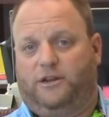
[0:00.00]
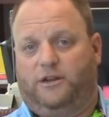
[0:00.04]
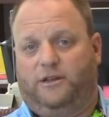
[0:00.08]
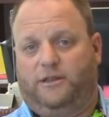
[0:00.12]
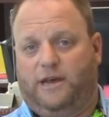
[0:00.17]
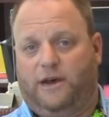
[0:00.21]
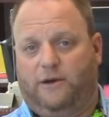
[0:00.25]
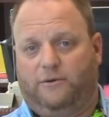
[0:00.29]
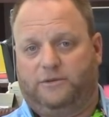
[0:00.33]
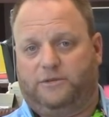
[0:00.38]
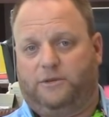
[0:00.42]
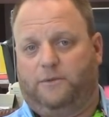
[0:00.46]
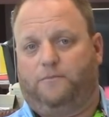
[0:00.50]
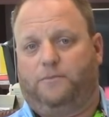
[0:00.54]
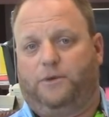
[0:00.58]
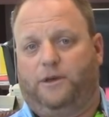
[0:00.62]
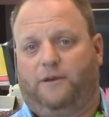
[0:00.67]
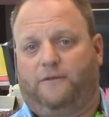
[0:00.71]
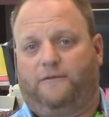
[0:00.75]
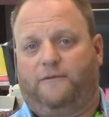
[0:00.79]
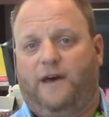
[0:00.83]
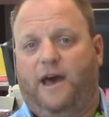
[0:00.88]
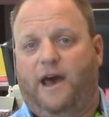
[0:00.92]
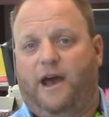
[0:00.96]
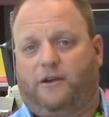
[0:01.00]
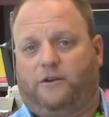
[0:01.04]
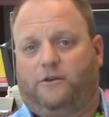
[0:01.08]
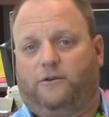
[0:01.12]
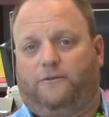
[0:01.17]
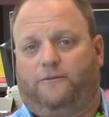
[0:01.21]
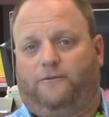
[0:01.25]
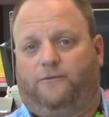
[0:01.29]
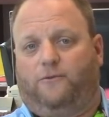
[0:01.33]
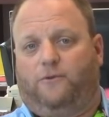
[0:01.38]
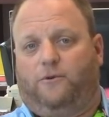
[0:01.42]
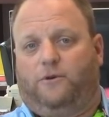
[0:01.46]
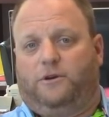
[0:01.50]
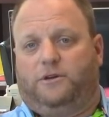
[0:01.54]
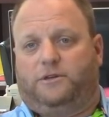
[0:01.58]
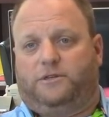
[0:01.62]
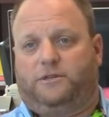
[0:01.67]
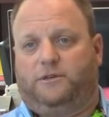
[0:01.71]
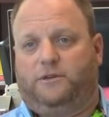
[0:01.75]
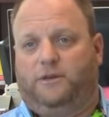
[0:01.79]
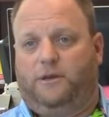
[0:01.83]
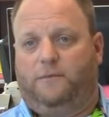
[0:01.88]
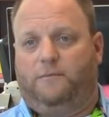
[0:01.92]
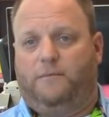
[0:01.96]
And that was a big factor for
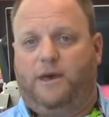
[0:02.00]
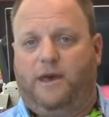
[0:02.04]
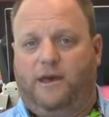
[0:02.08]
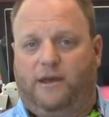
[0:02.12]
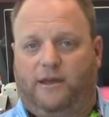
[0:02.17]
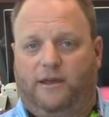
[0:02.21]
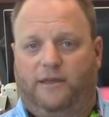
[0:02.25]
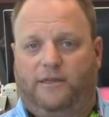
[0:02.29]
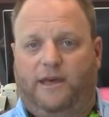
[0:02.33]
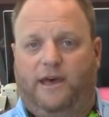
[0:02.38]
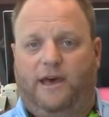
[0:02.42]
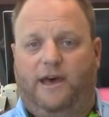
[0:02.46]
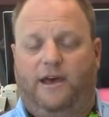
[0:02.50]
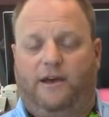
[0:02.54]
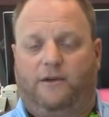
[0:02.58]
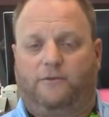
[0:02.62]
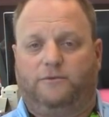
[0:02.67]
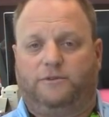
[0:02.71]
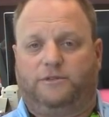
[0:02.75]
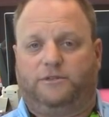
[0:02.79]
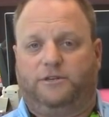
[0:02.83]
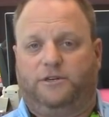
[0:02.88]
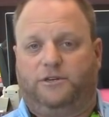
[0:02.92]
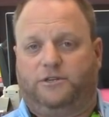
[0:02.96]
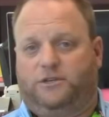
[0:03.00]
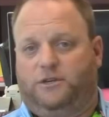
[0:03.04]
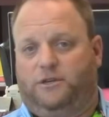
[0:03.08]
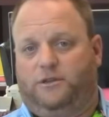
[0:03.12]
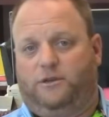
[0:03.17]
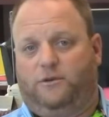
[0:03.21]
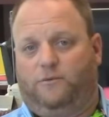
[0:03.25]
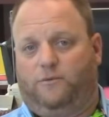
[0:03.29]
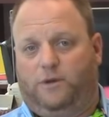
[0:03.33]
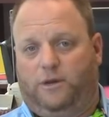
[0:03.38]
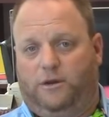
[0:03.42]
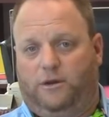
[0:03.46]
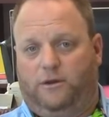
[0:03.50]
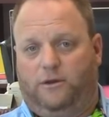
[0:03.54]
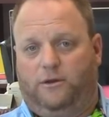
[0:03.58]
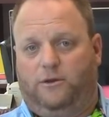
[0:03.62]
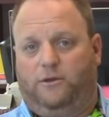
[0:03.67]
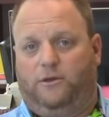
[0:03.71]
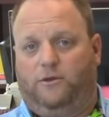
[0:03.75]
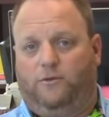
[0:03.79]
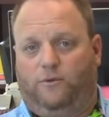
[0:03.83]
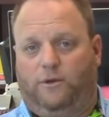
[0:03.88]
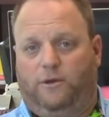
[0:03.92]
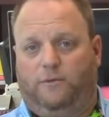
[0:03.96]
us in making the acquisition, that we
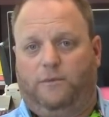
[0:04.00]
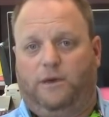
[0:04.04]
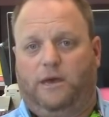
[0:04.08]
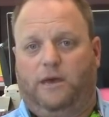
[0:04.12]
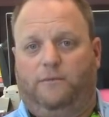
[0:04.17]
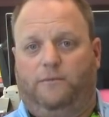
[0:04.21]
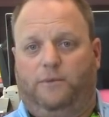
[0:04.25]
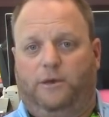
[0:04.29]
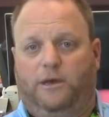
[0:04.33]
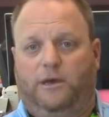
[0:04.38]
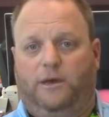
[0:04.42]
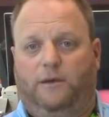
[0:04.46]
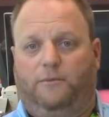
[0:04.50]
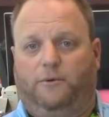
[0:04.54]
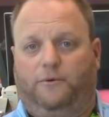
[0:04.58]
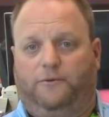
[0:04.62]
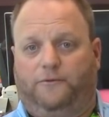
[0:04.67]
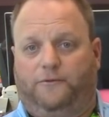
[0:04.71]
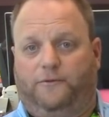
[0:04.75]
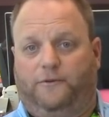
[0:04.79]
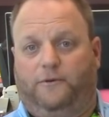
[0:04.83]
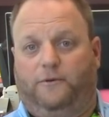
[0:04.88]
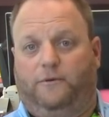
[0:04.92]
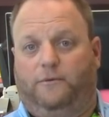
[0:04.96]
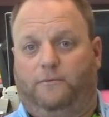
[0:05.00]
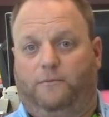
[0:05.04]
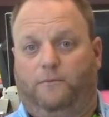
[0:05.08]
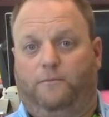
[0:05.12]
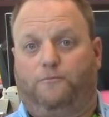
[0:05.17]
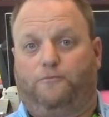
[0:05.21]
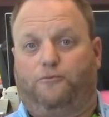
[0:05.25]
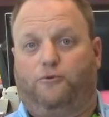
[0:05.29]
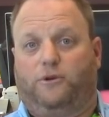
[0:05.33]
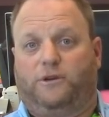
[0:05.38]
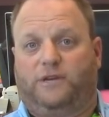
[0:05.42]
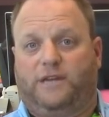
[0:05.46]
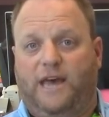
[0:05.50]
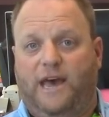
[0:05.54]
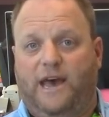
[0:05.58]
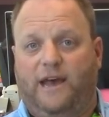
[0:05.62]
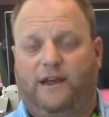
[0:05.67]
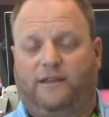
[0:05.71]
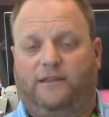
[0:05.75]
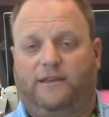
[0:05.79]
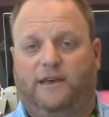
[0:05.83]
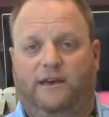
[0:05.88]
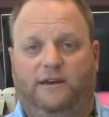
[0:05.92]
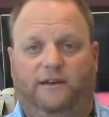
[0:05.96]
knew that we may be able to
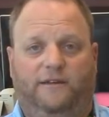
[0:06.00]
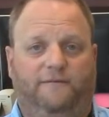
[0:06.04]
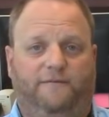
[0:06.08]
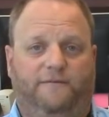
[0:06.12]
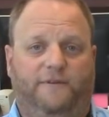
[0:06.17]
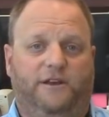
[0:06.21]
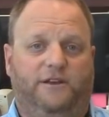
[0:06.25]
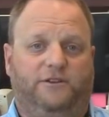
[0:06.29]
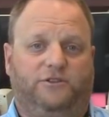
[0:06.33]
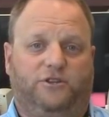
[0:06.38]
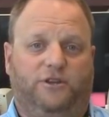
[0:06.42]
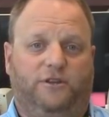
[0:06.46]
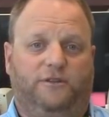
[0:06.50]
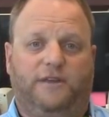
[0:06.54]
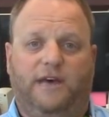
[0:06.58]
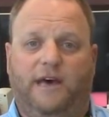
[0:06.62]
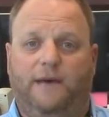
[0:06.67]
protect that invention.